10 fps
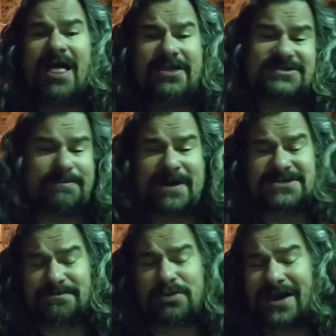There's a bunch
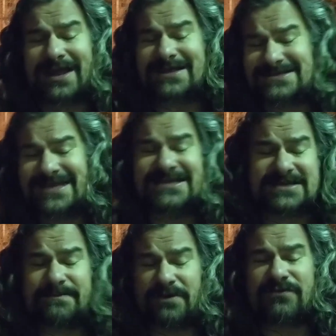of pretty
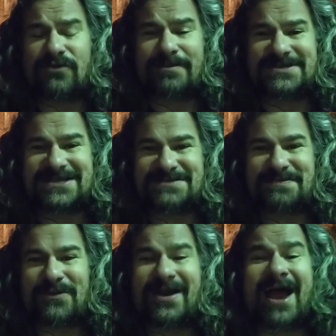decent performances, but
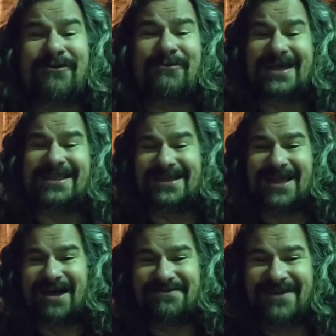what I really
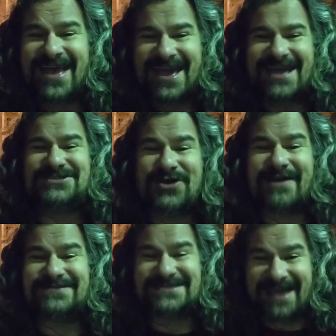love is you
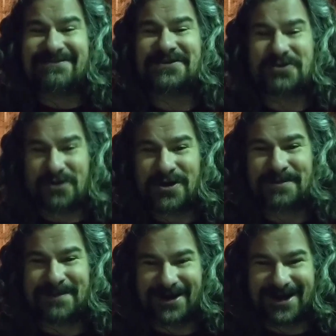have David
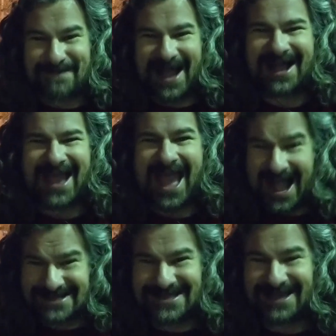Cronenberg back
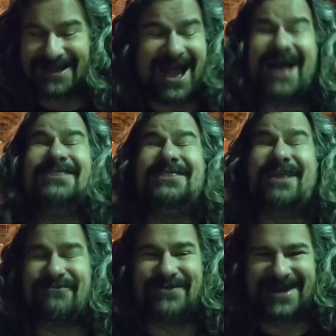acting. I
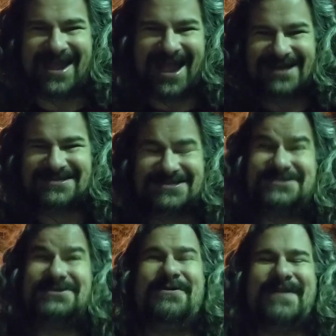love when he acts. He's
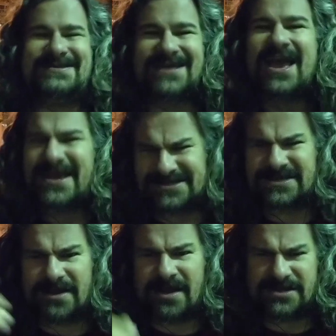so amazing. He's
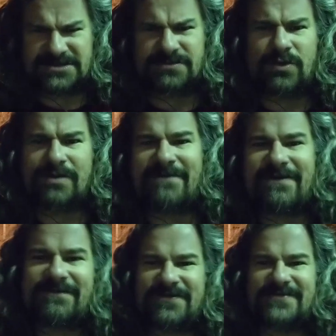in one of my
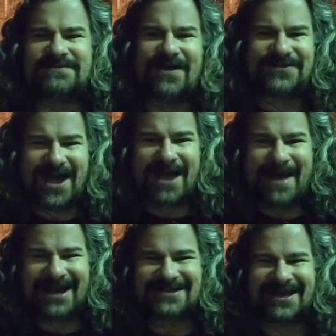favorite films of all time
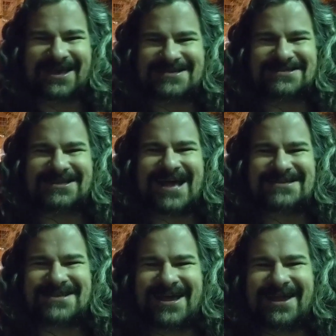acting. He's in
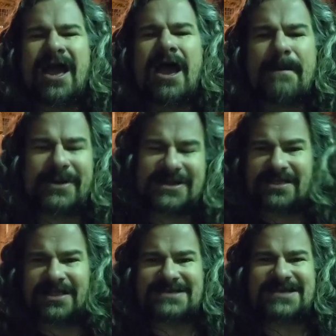Last Night. But
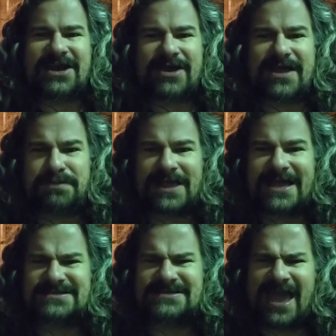nonetheless, here he
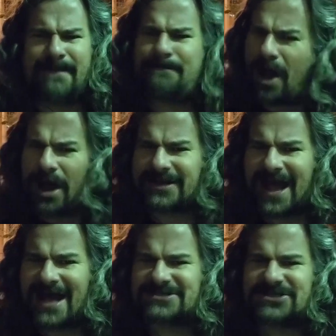plays a
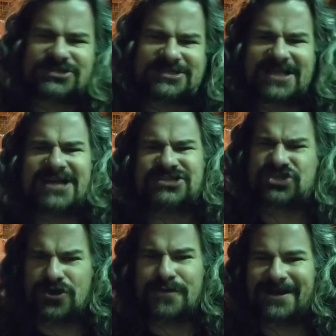podcaster slash
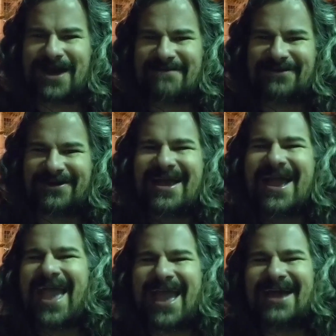scuba diver,
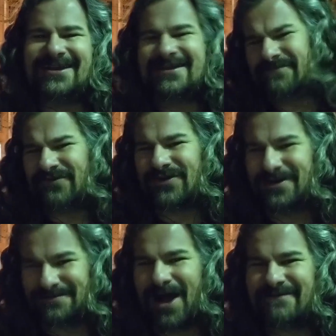and
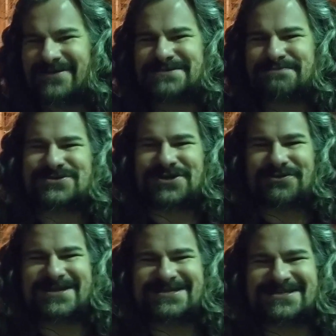for obvious personal
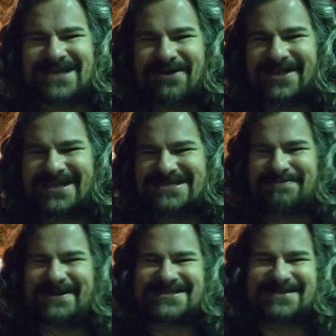reasons that really
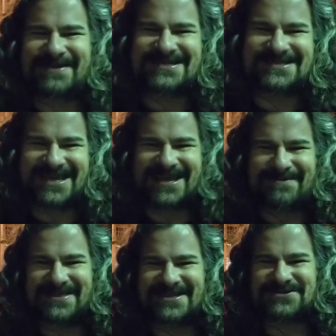speaks to me to see
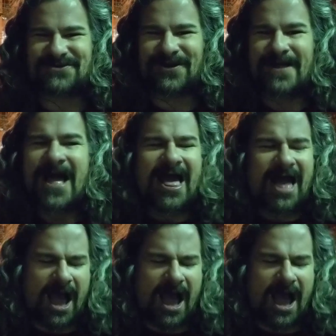him in this role.